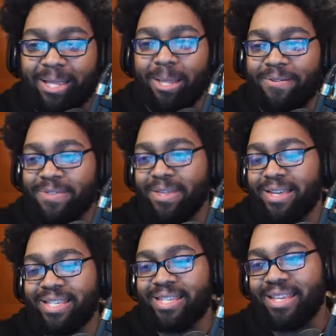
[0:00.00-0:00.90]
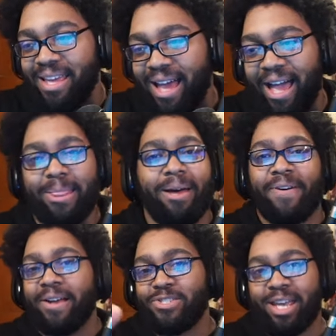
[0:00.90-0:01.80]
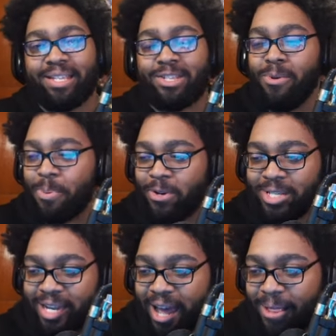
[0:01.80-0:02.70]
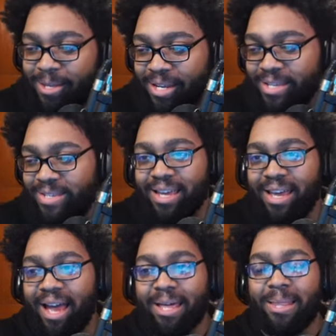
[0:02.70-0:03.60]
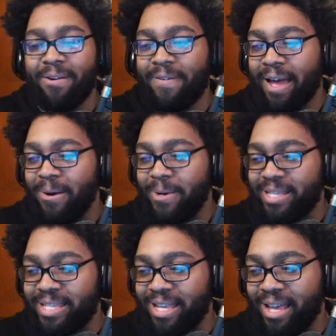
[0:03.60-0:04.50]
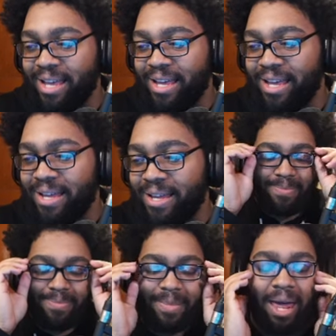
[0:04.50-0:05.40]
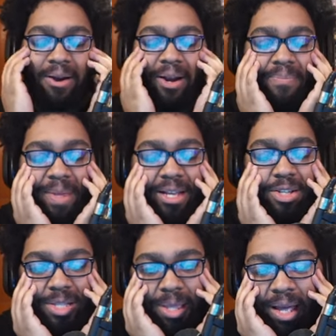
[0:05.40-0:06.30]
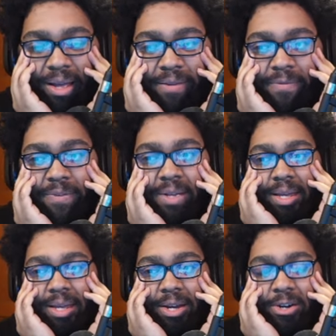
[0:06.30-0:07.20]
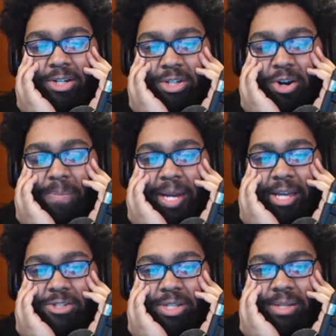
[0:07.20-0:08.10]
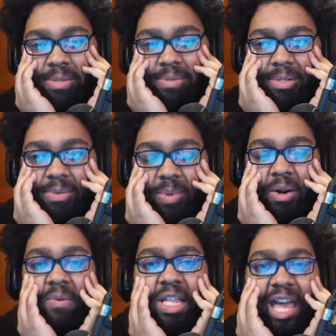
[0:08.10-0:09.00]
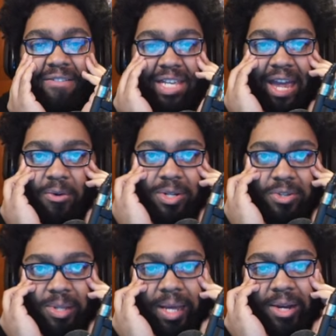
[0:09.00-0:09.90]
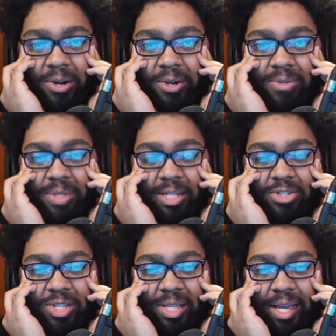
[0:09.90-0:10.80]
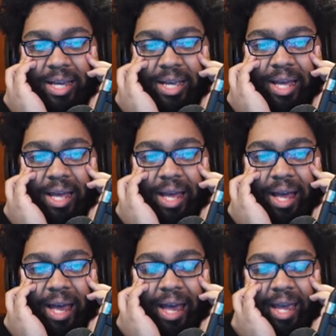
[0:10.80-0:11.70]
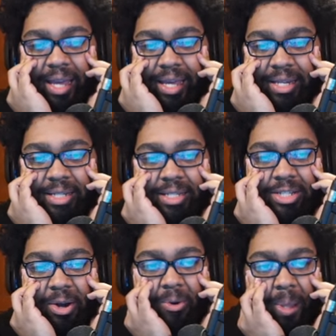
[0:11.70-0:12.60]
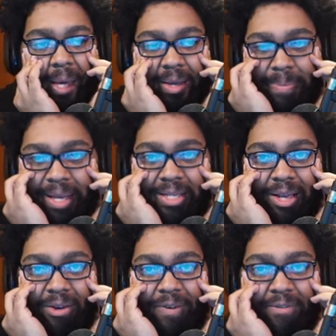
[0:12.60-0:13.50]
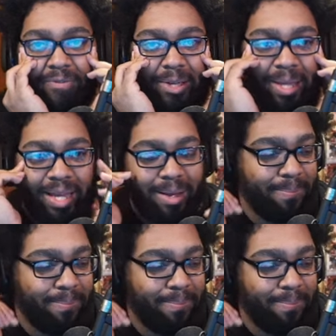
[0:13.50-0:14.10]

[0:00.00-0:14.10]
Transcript: loved this. I love how she has two personalities. I love how it's, I don't know. I just love her determination. We don't really have a character like her. That's just like, I don't like myself. I feel like